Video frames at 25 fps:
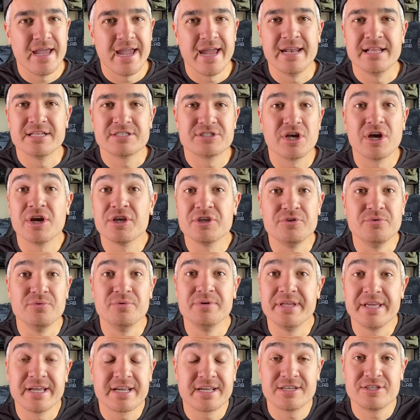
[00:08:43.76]
and it's a
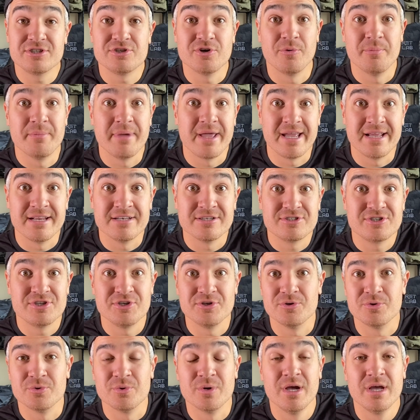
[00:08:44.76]
unique domain
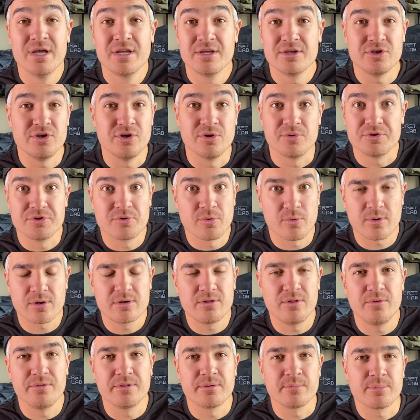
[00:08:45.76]
to, you know, your
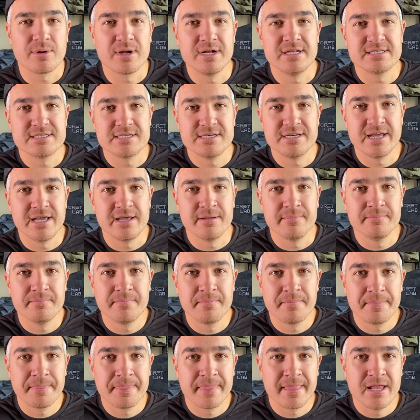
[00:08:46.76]
clothing brand's name.
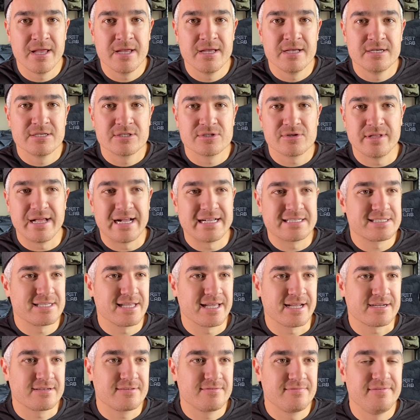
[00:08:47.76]
So that's
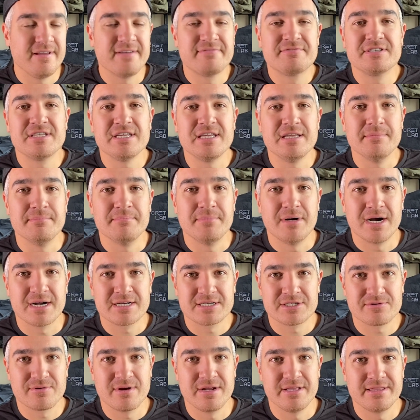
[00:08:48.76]
like 15
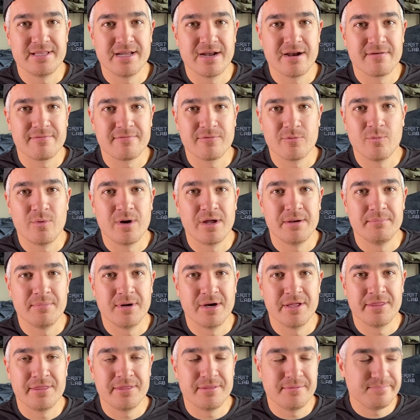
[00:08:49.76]
bucks right there for one
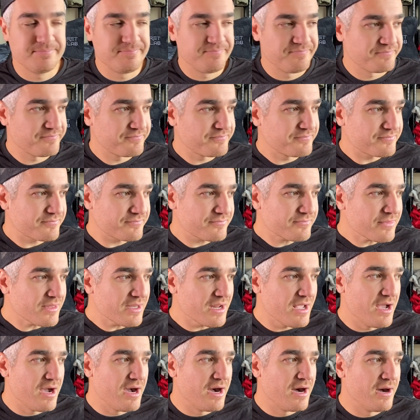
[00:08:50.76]
month.
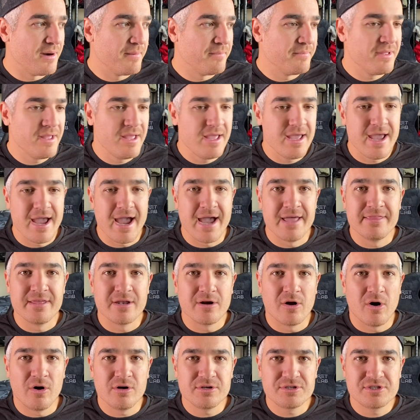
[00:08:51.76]
Um, and then
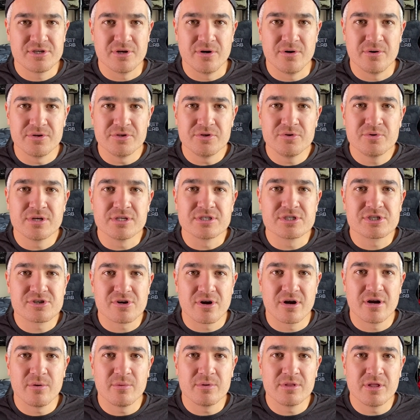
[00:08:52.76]
also you can
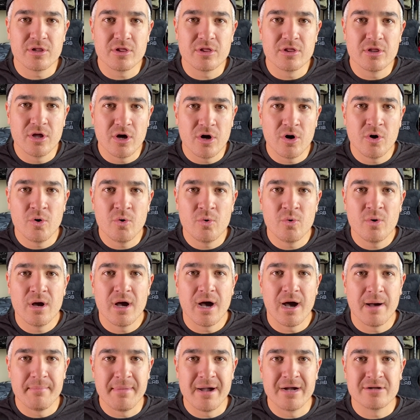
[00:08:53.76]
start out with a low
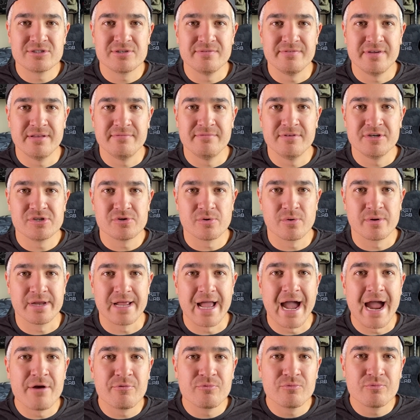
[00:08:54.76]
amount of inventory.
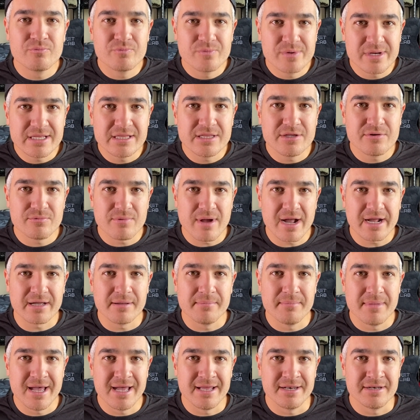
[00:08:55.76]
I really
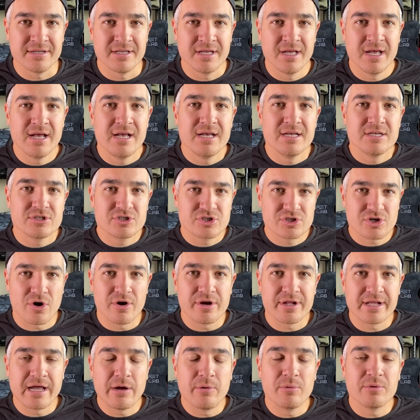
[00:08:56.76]
recommend
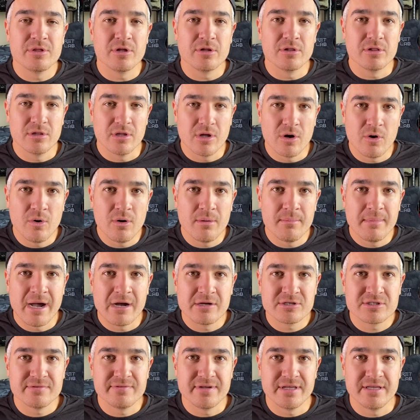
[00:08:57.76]
starting out with a low
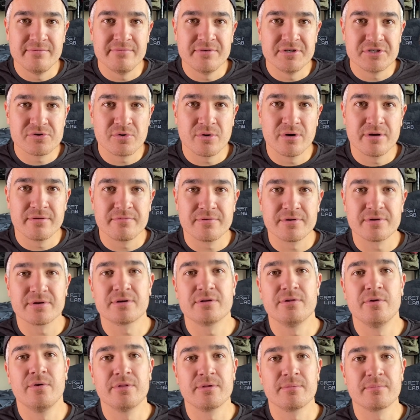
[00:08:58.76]
amount of inventory for your
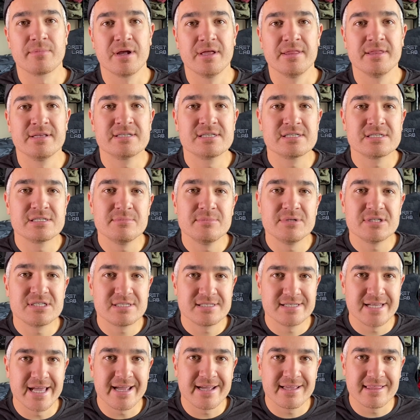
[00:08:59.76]
clothing brand. This is a
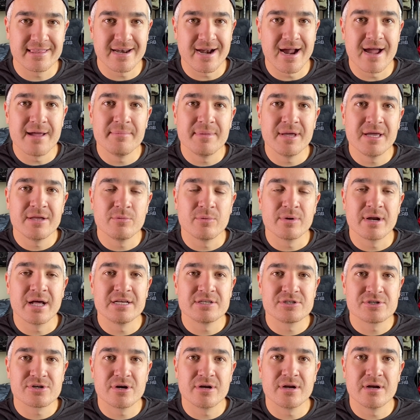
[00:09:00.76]
mistake that I made when I
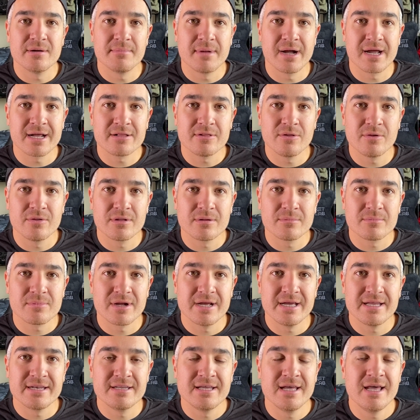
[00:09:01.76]
started up my clothing
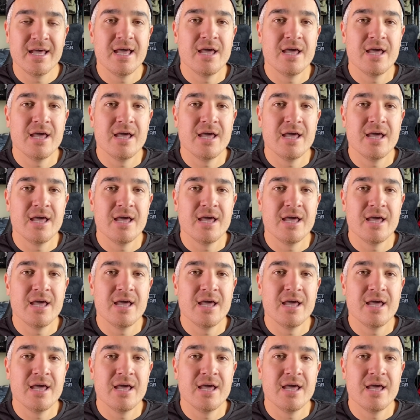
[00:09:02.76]
brand.